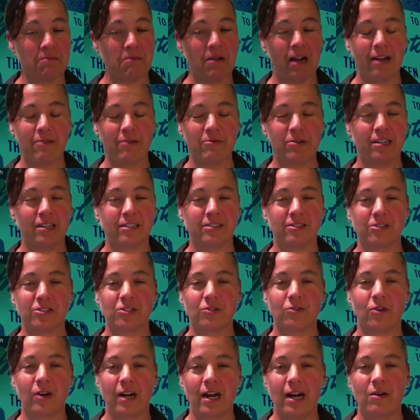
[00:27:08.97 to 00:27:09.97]
I would
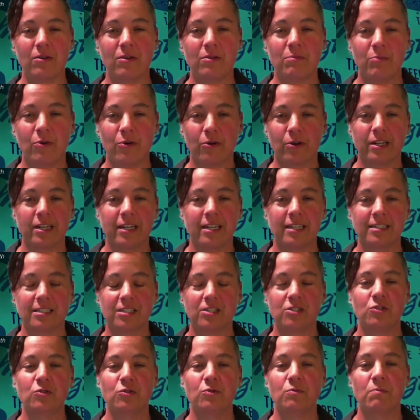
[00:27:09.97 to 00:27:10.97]
underscore how important it is
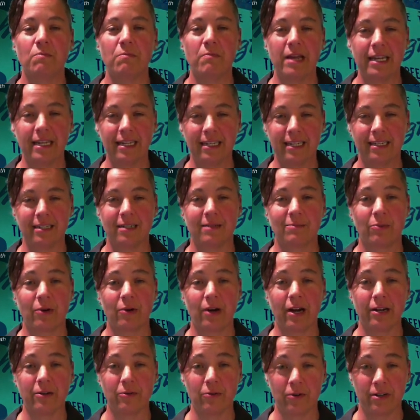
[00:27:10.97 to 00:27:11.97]
to make it a
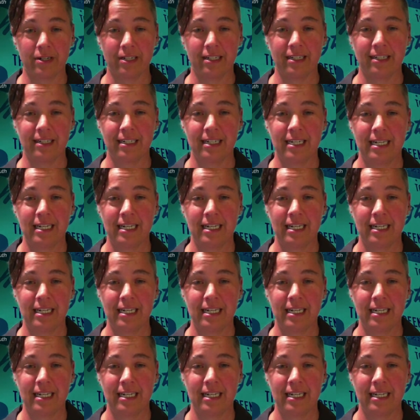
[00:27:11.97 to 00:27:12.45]
priority.